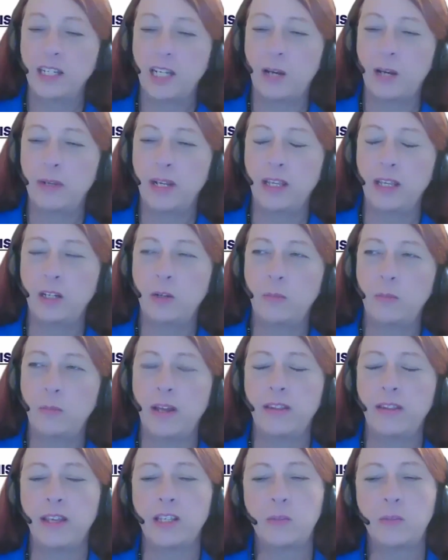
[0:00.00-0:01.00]
nominated
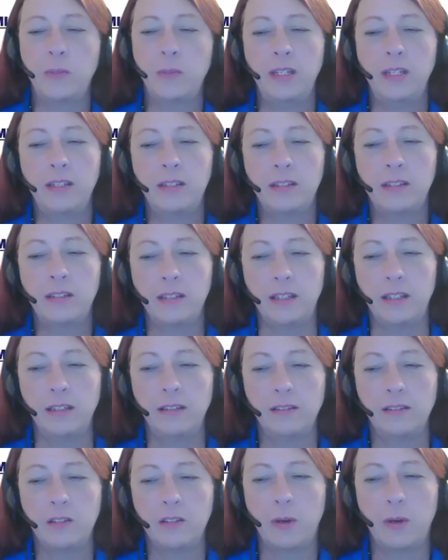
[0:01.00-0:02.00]
by the
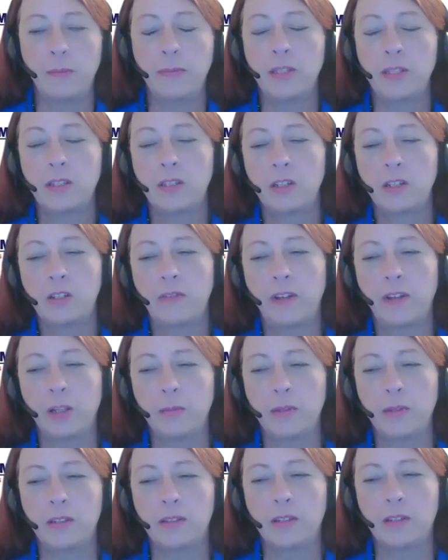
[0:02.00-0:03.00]
SBDC, Small Business
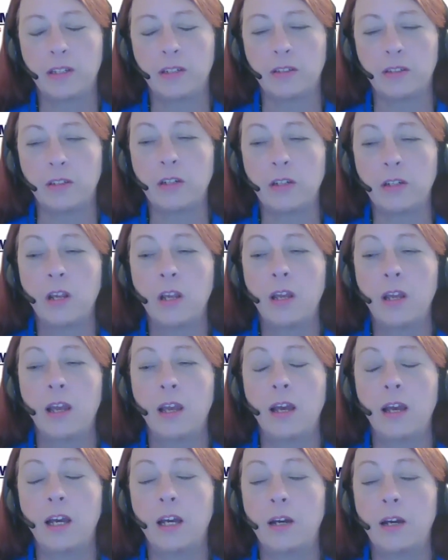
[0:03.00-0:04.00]
Development Center,
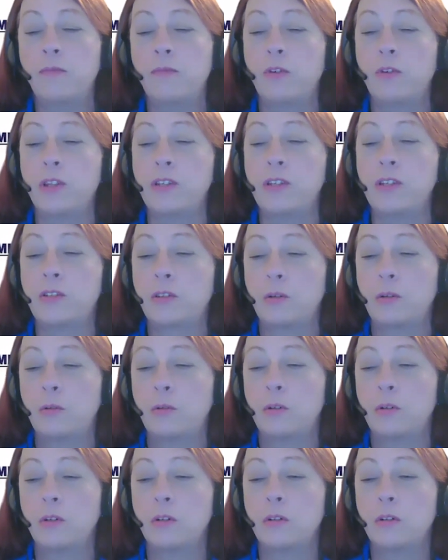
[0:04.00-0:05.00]
um, for the
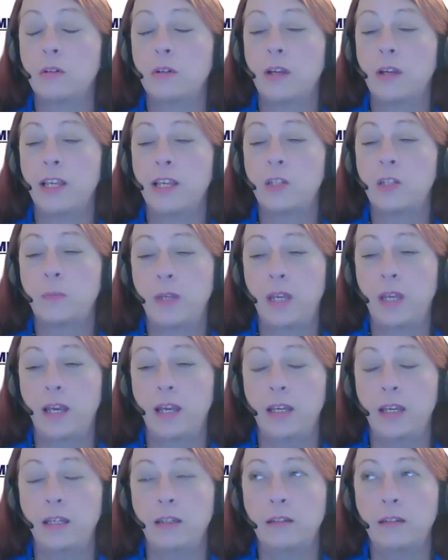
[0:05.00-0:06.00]
SCORE
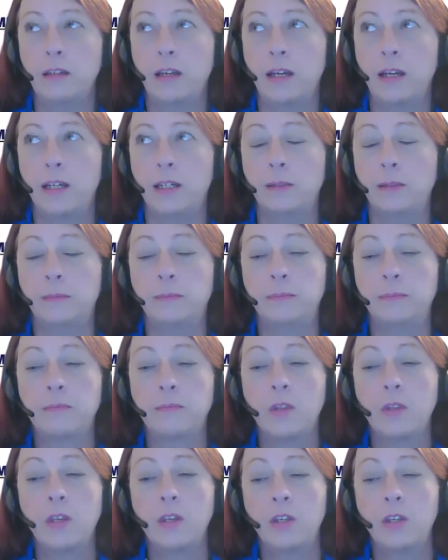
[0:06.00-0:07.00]
SBA um,
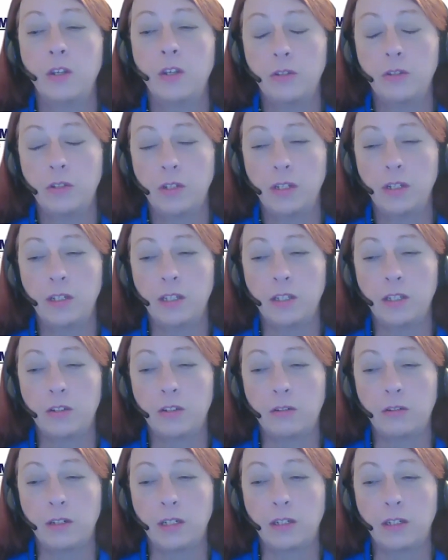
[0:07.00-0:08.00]
Houston
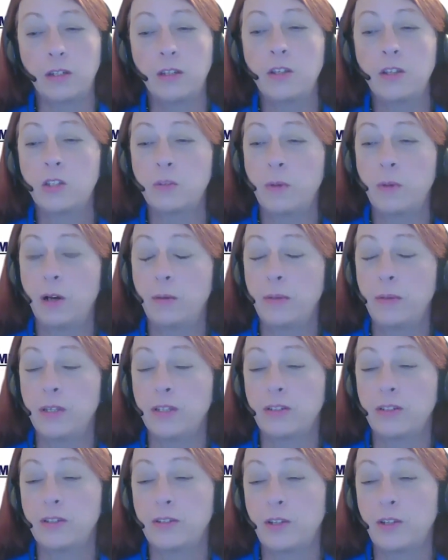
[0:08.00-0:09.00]
District Small
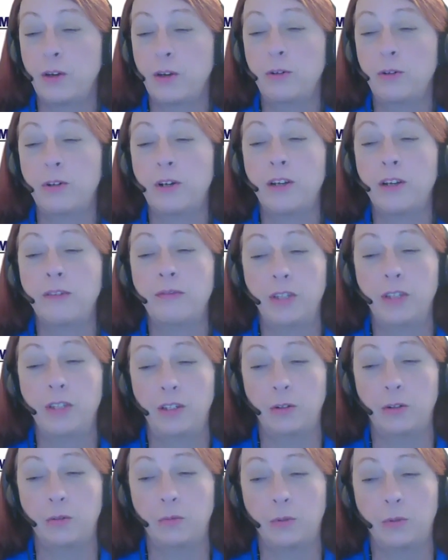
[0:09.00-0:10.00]
Business Owner of the
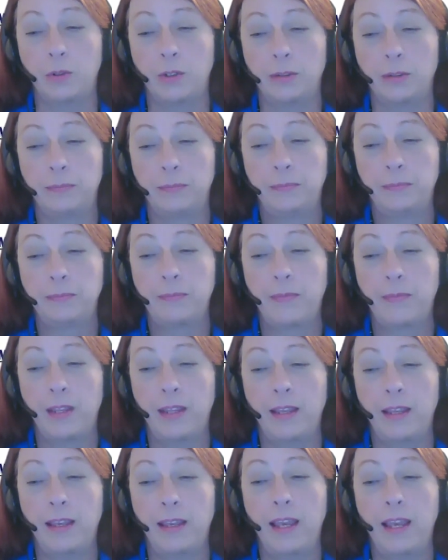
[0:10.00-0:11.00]
Year Award.
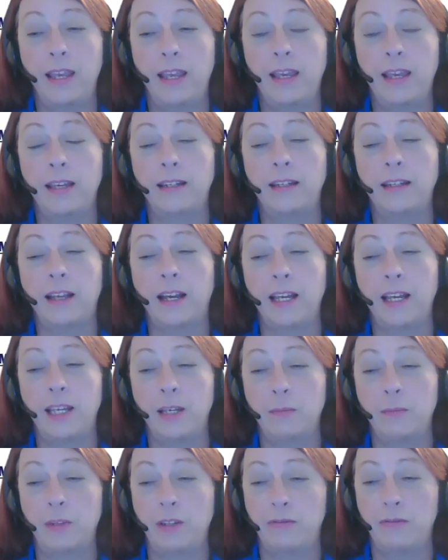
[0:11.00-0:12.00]
And I
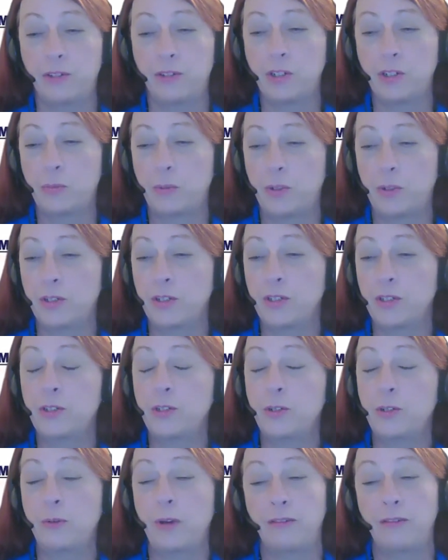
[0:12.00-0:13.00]
am the first person
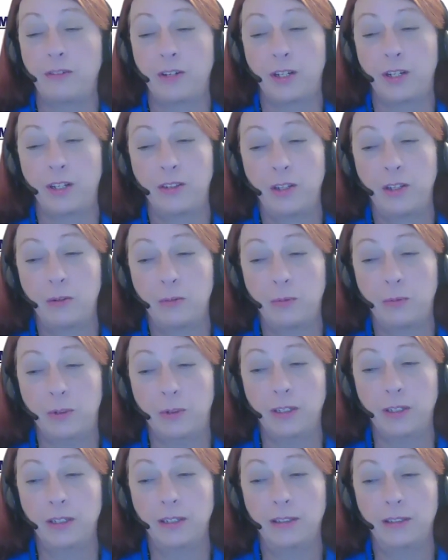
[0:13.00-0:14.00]
to ever get the
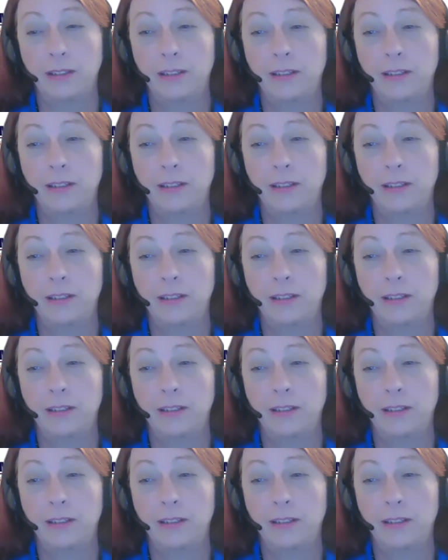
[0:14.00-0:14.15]
award.